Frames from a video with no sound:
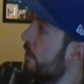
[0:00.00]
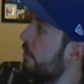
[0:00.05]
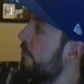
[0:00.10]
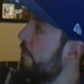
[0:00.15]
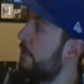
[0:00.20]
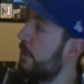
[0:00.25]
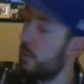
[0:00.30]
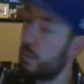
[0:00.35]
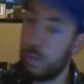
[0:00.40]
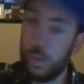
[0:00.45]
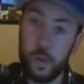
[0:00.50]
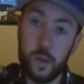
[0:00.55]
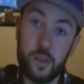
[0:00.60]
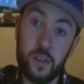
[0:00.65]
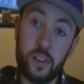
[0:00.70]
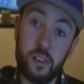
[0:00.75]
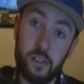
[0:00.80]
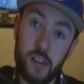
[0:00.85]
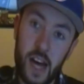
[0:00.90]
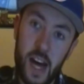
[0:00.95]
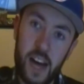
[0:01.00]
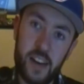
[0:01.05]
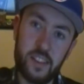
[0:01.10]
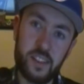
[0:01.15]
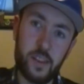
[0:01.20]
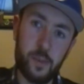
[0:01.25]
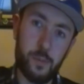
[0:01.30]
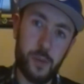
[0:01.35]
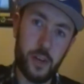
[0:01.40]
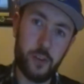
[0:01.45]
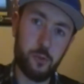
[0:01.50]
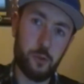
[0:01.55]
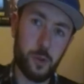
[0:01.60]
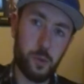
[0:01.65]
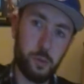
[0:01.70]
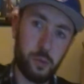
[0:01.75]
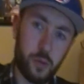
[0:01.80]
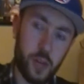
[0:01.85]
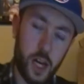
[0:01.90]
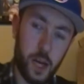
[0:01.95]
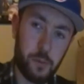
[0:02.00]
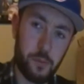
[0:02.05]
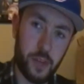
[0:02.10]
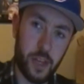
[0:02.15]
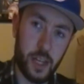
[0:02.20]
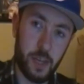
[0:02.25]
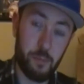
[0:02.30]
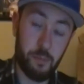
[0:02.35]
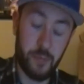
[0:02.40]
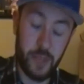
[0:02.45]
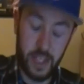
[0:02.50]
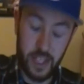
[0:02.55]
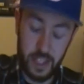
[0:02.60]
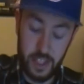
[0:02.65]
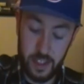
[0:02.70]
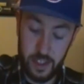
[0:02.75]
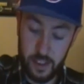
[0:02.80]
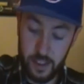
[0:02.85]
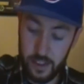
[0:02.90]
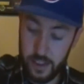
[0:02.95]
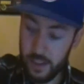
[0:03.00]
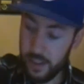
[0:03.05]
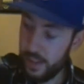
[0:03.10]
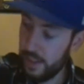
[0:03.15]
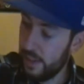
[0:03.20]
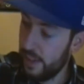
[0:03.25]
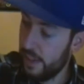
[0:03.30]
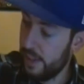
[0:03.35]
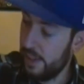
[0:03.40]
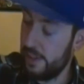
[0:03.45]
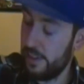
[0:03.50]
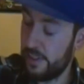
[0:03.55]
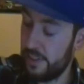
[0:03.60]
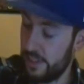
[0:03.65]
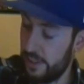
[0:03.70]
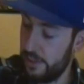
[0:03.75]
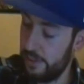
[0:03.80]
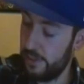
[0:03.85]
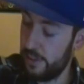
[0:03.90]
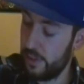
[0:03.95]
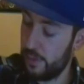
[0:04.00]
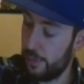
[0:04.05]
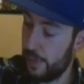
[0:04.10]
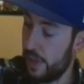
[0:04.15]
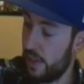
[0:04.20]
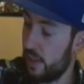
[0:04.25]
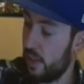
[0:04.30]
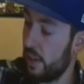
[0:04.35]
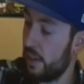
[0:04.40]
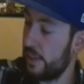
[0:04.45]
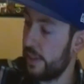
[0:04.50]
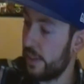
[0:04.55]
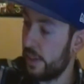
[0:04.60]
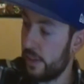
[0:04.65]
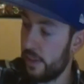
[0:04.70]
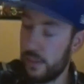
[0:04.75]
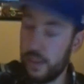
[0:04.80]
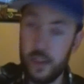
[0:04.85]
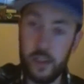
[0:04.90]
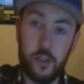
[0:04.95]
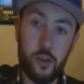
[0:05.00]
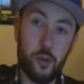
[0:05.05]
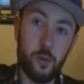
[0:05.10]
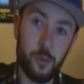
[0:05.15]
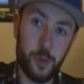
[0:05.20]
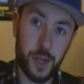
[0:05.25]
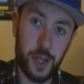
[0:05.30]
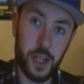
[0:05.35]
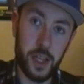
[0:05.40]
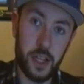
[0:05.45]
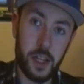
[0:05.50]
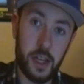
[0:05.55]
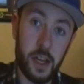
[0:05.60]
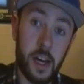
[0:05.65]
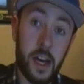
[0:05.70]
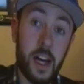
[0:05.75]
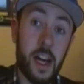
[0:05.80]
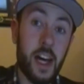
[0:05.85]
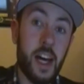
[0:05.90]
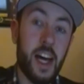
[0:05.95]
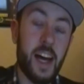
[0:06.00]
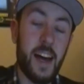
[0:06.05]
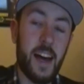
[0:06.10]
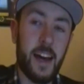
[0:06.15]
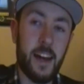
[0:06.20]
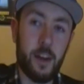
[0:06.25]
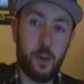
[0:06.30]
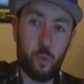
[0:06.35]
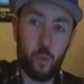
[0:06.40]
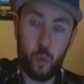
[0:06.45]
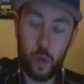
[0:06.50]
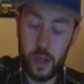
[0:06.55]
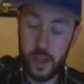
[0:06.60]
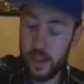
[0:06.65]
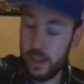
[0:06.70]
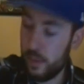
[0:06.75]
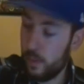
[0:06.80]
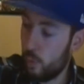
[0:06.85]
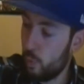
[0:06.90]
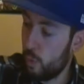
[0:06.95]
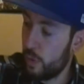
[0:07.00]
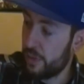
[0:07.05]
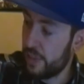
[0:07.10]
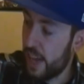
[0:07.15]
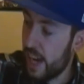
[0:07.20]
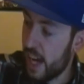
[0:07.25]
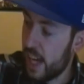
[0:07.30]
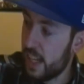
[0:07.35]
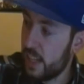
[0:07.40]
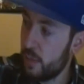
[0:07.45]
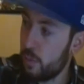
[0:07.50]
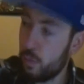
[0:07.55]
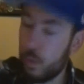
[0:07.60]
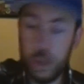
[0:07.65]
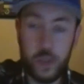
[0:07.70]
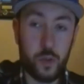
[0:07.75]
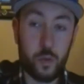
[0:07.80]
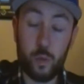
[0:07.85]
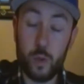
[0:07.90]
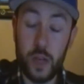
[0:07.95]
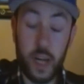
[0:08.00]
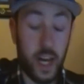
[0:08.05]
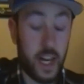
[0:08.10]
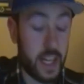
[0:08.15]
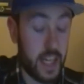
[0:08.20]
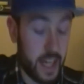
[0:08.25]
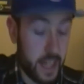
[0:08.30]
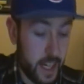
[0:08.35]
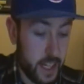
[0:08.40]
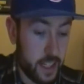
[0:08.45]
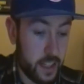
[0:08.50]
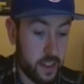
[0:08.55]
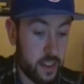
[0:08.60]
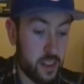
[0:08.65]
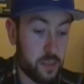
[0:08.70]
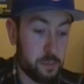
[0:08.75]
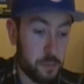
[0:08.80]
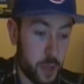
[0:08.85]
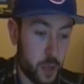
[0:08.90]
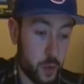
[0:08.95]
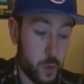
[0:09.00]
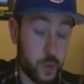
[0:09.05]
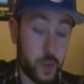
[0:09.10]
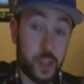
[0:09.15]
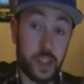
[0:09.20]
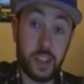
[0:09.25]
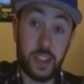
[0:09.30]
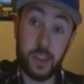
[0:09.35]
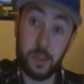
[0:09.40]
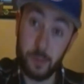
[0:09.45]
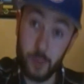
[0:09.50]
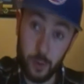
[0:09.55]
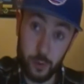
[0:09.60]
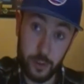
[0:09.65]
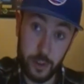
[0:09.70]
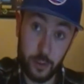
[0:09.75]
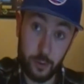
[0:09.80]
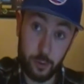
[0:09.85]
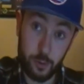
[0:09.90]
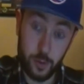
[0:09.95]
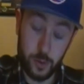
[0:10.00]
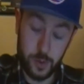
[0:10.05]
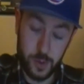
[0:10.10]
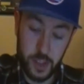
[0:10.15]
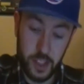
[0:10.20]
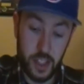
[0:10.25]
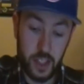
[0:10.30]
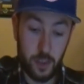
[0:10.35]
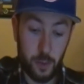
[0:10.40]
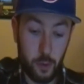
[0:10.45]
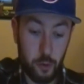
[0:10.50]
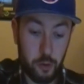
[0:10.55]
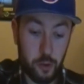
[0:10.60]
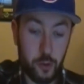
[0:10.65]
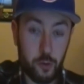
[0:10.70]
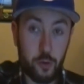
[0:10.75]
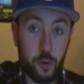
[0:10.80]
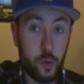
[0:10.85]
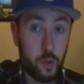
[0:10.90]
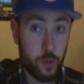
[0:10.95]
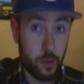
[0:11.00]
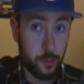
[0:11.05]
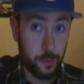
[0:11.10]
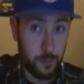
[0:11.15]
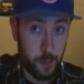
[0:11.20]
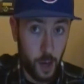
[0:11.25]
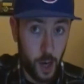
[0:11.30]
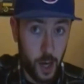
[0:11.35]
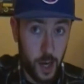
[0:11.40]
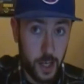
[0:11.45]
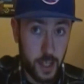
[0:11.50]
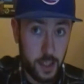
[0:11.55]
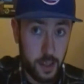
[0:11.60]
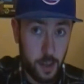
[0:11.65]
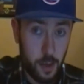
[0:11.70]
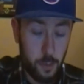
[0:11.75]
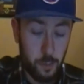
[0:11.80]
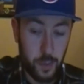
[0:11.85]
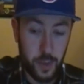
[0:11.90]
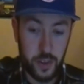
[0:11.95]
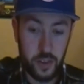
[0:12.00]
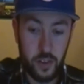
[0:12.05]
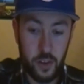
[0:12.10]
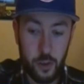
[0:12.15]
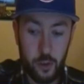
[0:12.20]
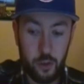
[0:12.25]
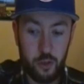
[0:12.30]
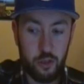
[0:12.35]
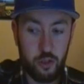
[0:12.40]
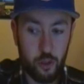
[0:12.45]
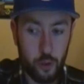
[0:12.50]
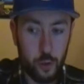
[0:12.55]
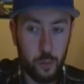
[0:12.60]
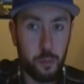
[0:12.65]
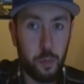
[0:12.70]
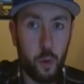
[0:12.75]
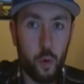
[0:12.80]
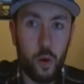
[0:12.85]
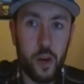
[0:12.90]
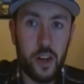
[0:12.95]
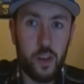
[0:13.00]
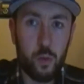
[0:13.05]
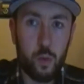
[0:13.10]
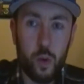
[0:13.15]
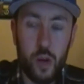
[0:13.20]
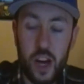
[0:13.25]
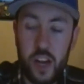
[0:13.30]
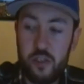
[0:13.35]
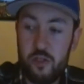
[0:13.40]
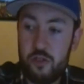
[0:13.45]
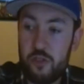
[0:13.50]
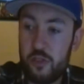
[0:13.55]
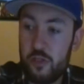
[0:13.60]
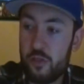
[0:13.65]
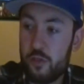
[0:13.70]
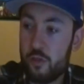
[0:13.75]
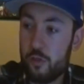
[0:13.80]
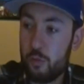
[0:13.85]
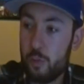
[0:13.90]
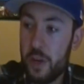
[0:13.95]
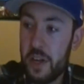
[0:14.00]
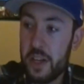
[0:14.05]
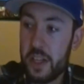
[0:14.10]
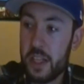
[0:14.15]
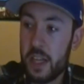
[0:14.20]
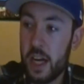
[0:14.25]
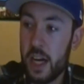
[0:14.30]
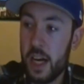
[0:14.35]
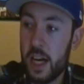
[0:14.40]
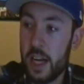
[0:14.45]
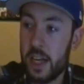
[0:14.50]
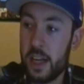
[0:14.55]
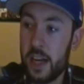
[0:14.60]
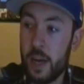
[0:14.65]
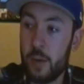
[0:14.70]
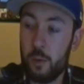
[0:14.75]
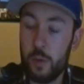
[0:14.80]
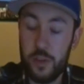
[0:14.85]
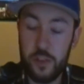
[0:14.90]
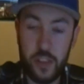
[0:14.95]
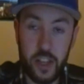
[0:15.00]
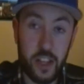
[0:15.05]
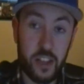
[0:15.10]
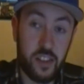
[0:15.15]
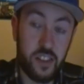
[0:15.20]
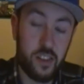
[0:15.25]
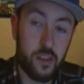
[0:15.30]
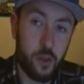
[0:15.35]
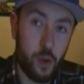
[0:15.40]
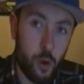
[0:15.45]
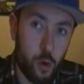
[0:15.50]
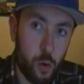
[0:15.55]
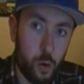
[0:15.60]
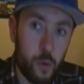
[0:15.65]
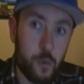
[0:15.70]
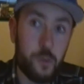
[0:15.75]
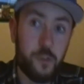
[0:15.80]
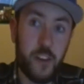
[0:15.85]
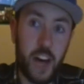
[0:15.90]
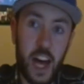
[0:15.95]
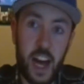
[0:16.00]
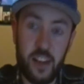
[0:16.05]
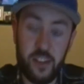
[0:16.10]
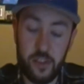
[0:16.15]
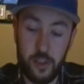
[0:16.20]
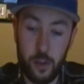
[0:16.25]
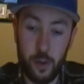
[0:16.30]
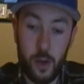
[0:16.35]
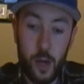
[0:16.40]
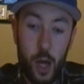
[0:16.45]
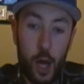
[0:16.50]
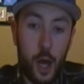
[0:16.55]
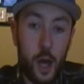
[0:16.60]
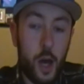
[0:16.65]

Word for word: This was the last Metroid Prime game made in the series based on the Nintendo Wii, and what was added was what I hated the most: the motion controls. The motion controls are fine, but there are certain points where I just swear to God, I wish I could turn faster.